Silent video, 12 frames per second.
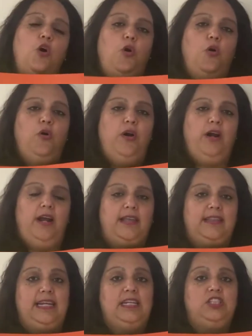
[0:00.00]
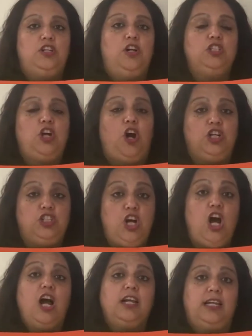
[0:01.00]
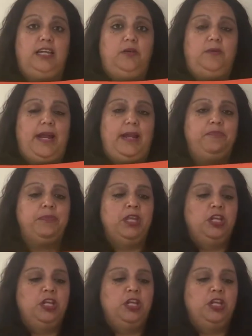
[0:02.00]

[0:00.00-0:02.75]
or the adult are talking, right?